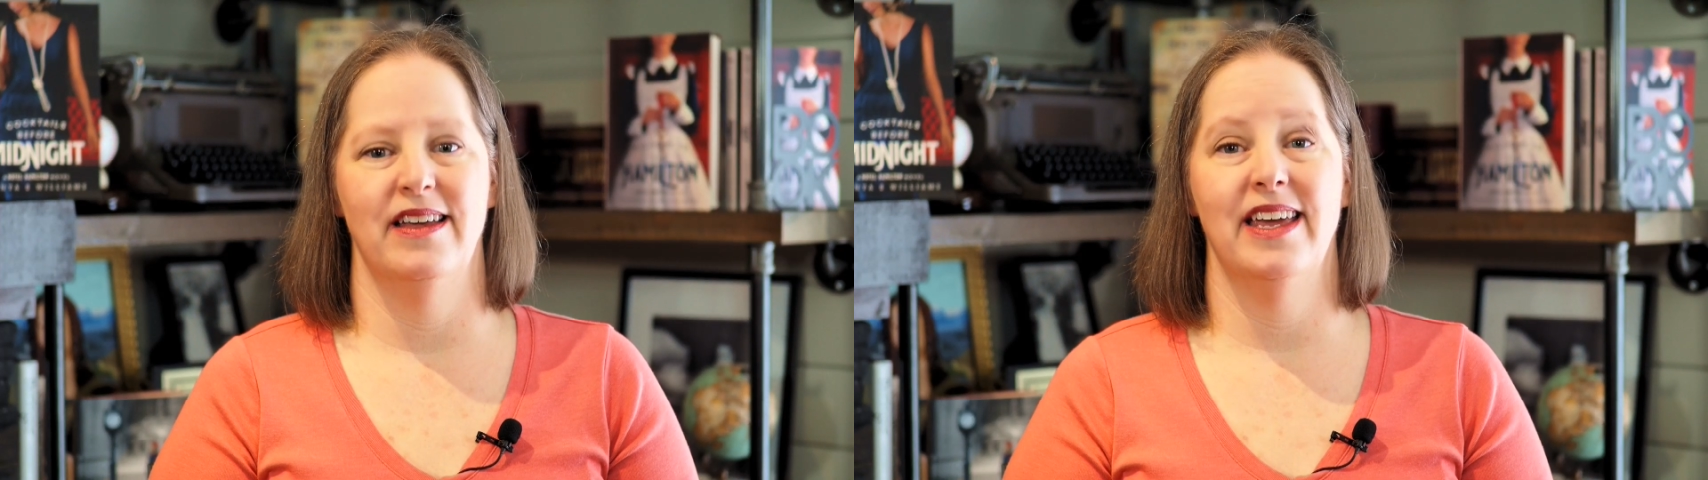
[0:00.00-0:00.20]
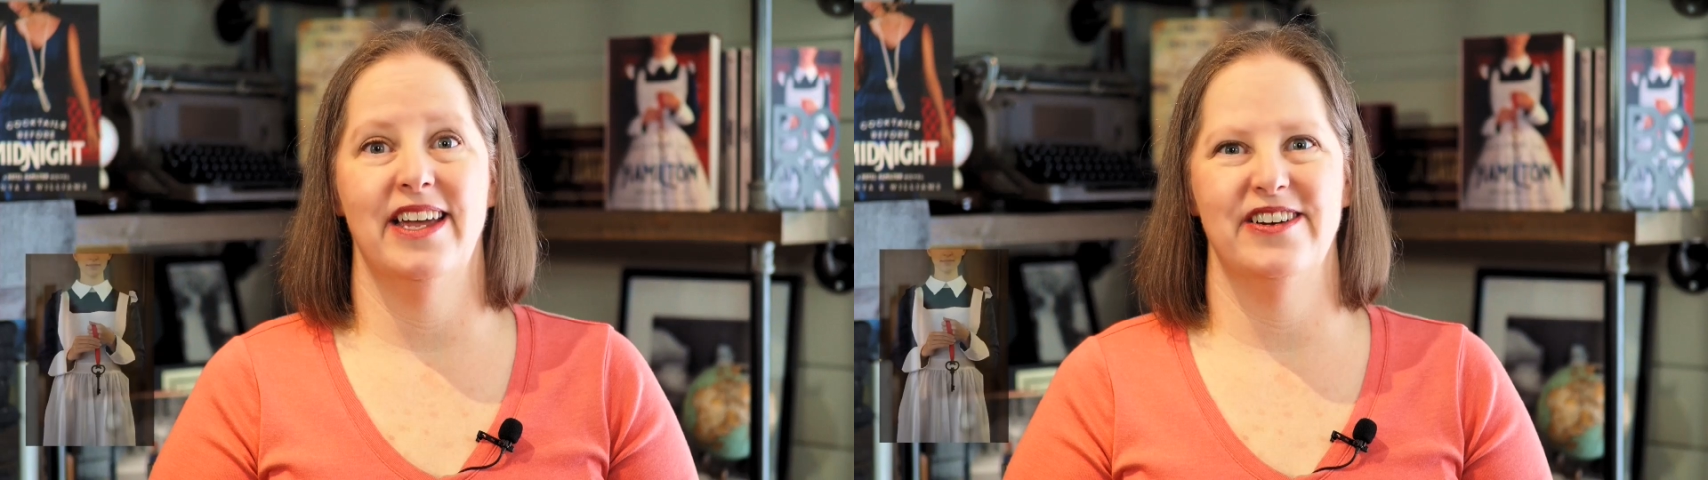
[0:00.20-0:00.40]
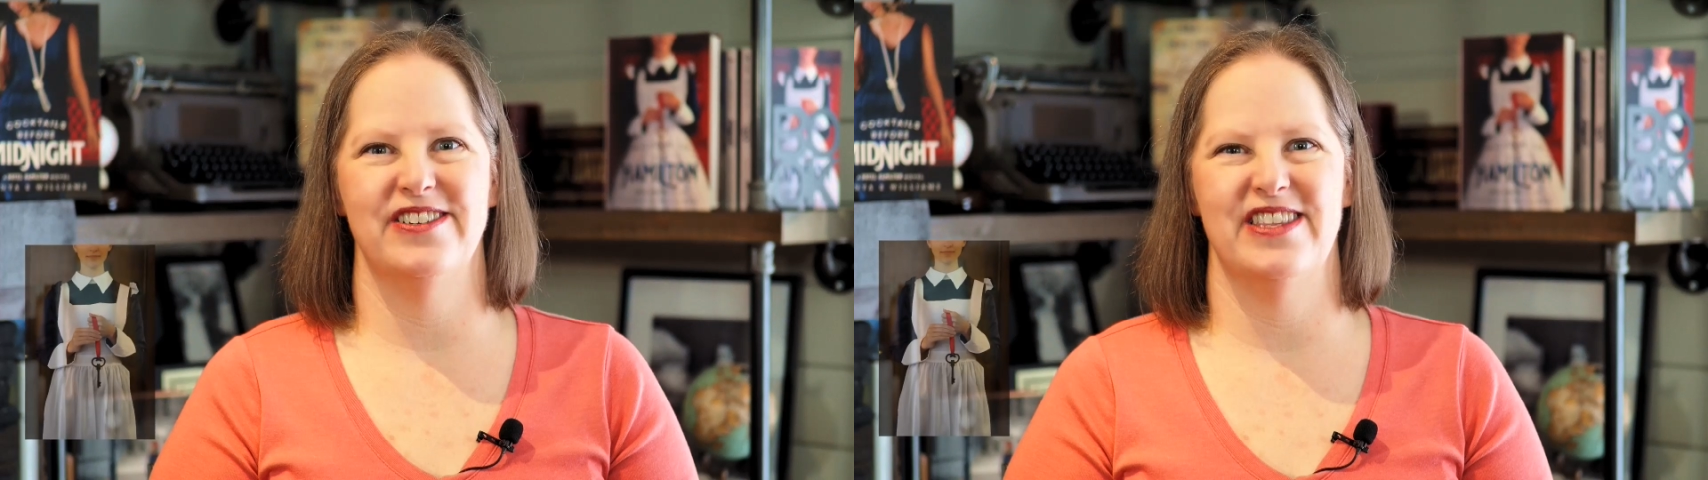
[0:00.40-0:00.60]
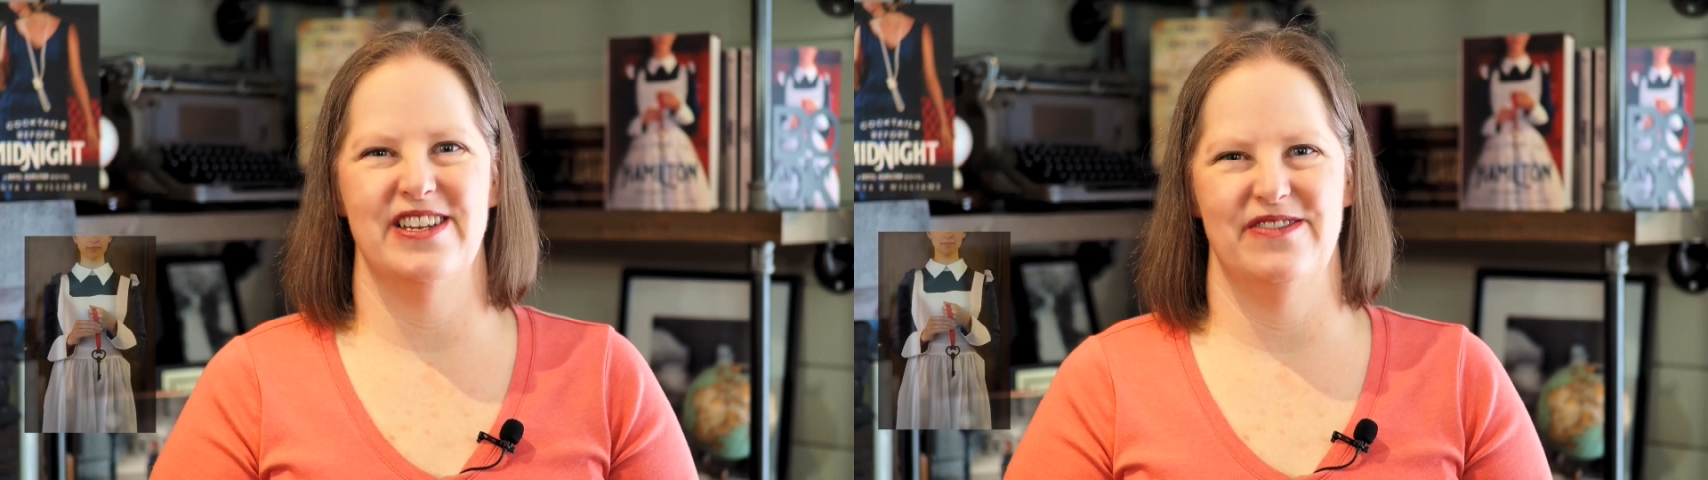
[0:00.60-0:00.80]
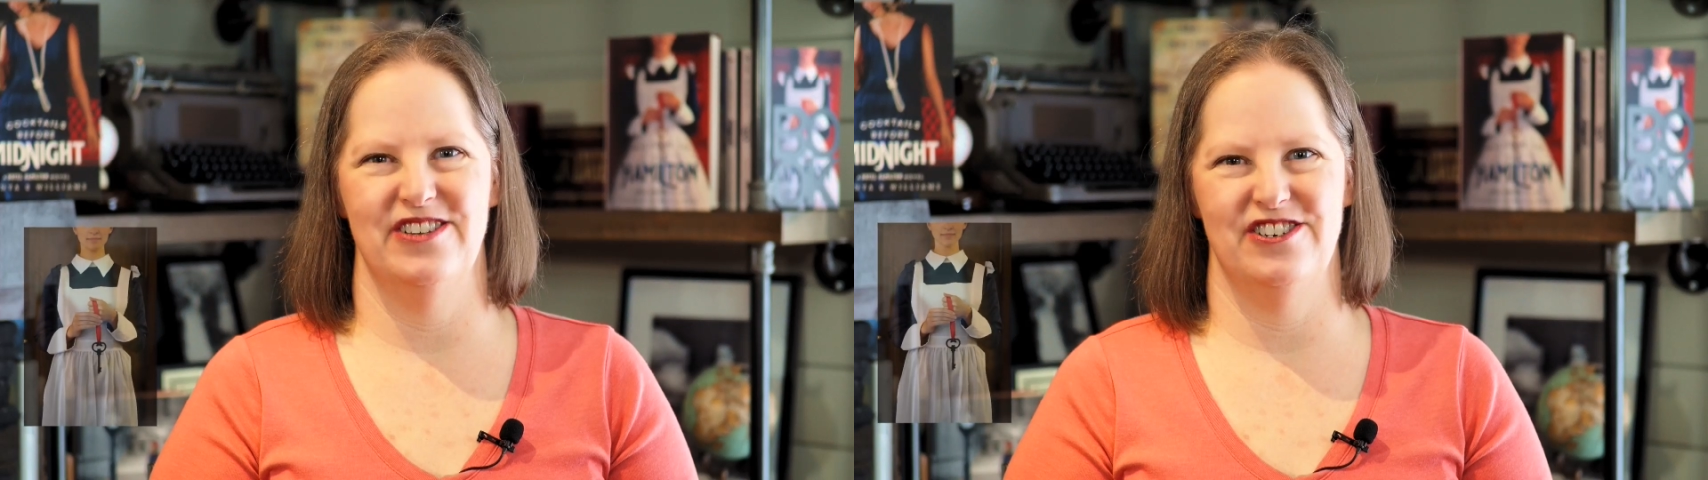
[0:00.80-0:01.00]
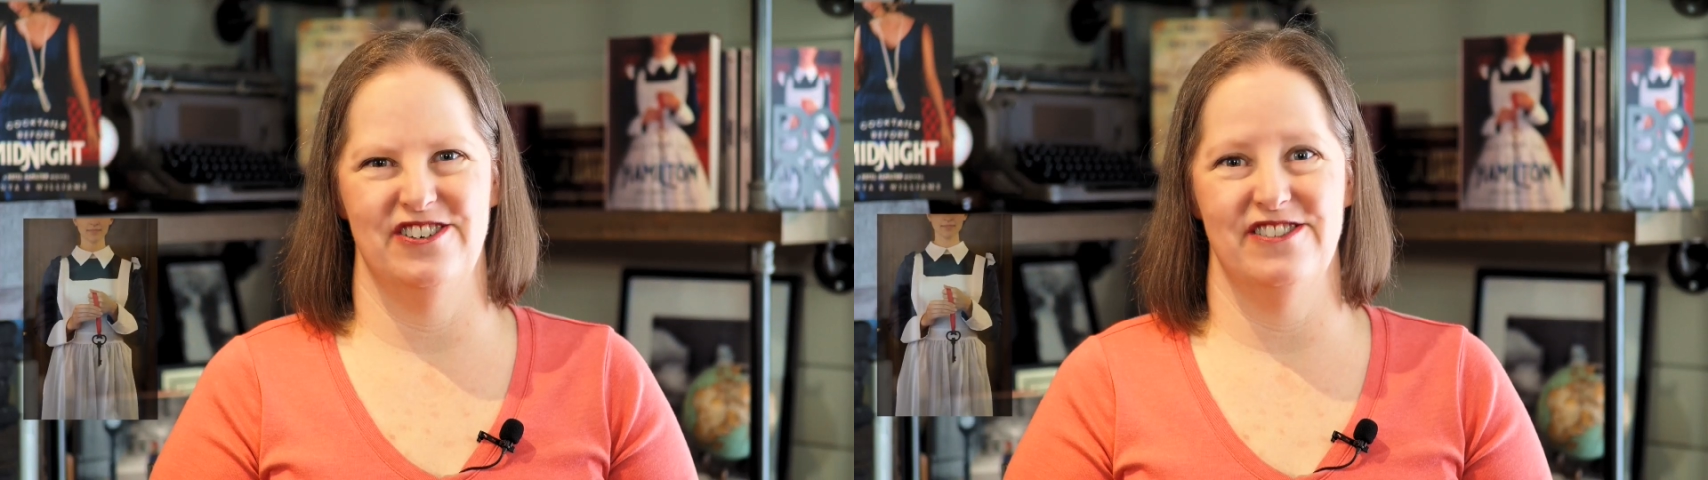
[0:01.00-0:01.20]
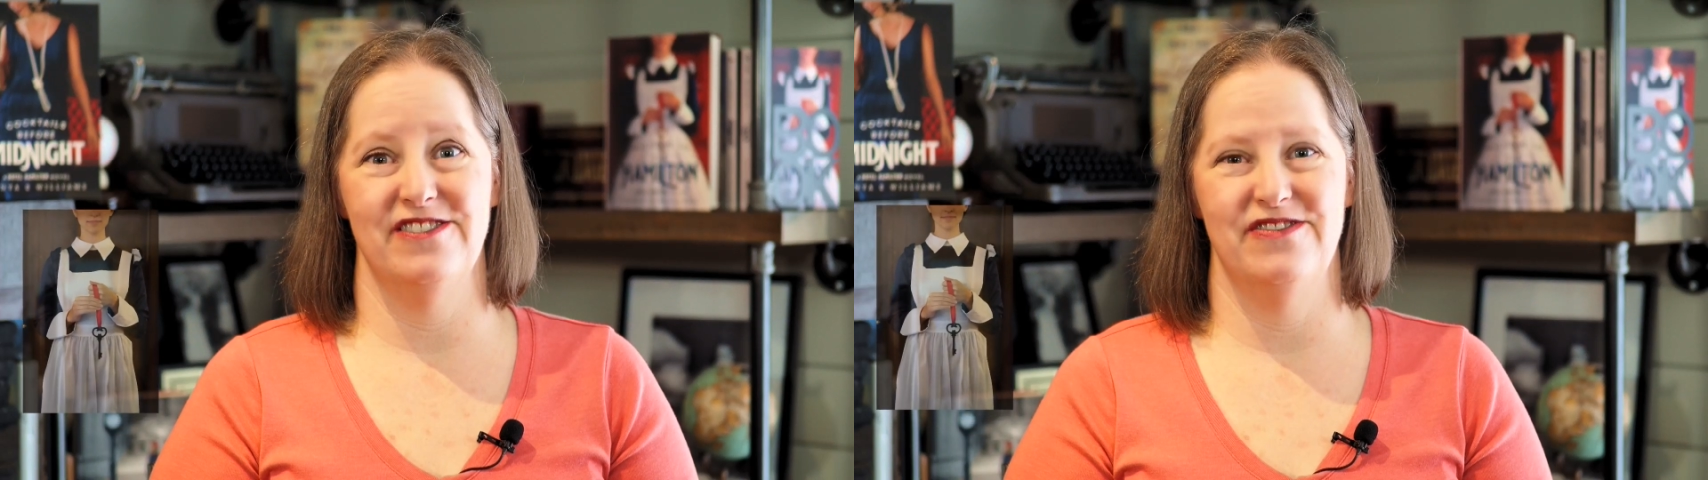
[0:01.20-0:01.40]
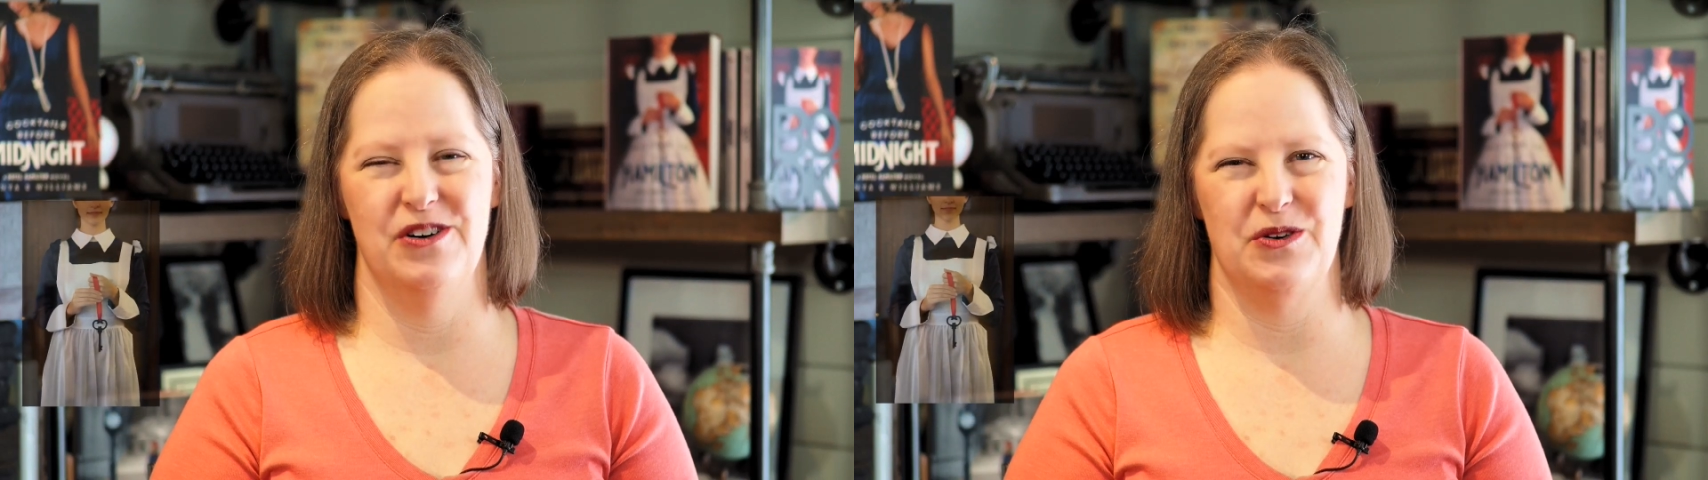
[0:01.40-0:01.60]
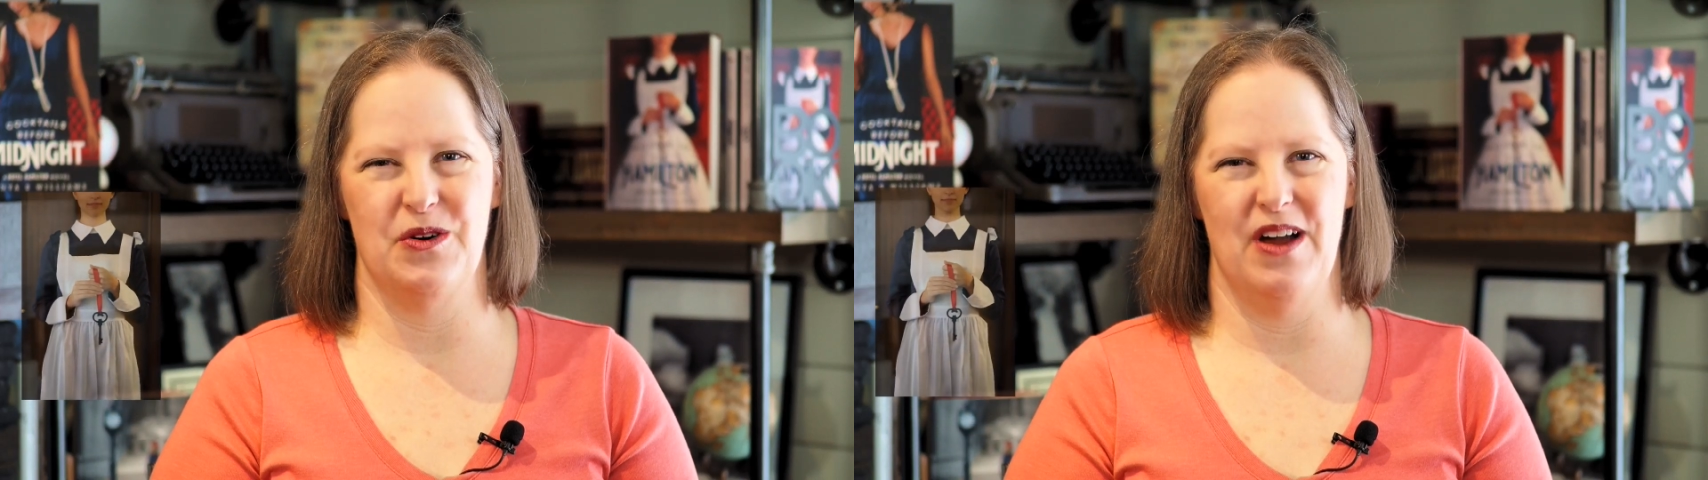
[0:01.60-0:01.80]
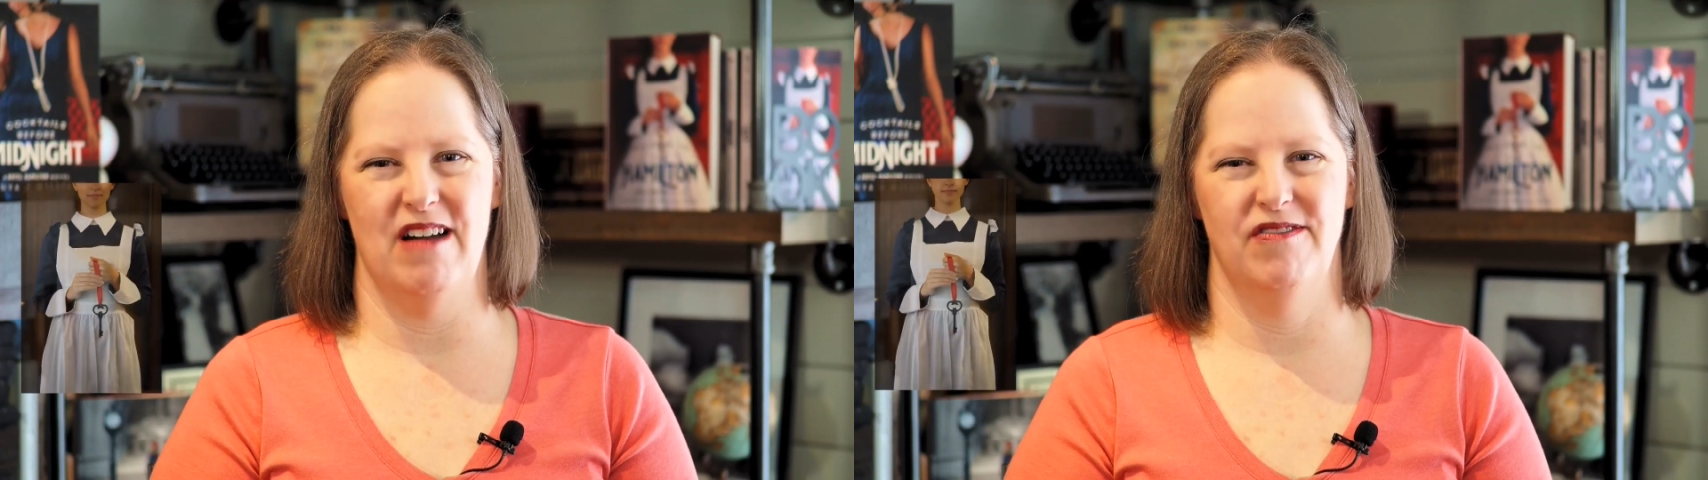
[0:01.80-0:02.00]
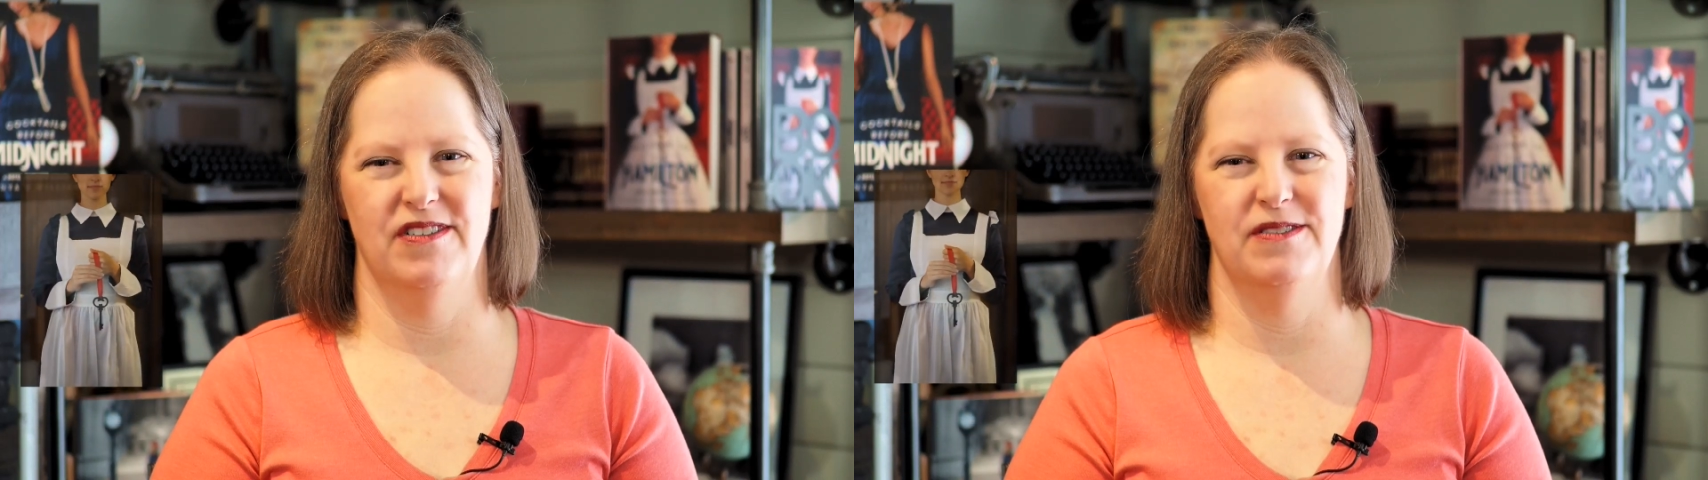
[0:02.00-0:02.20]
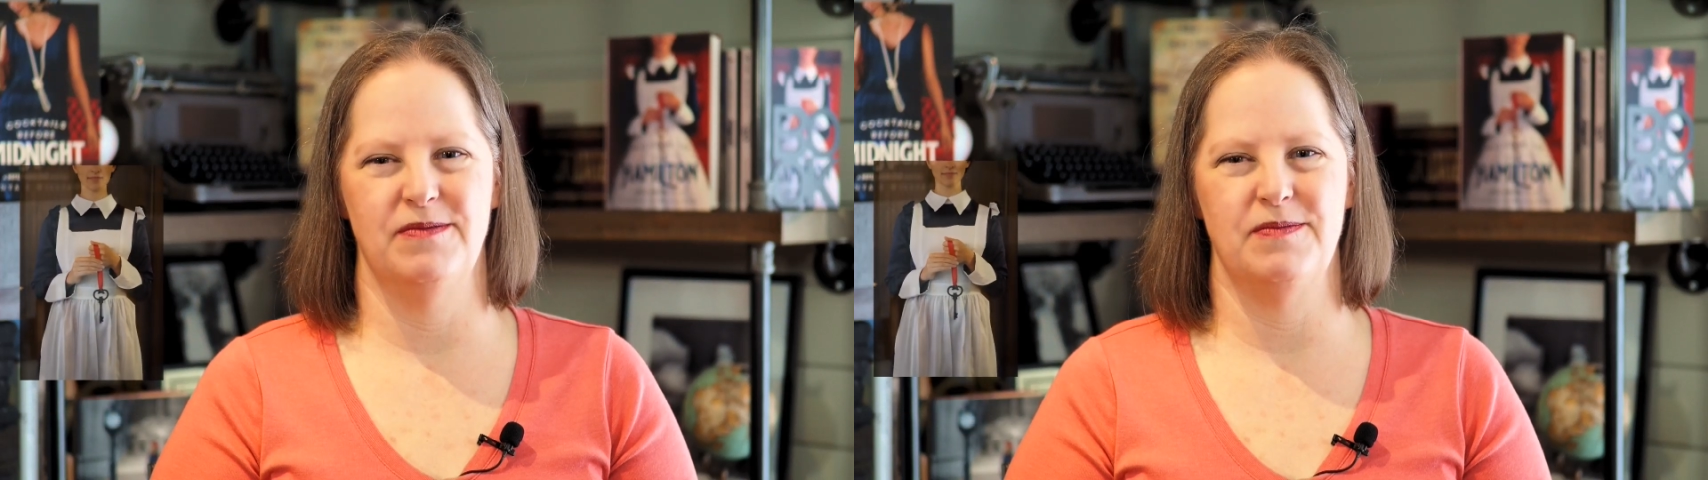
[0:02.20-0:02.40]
Here's the original photograph.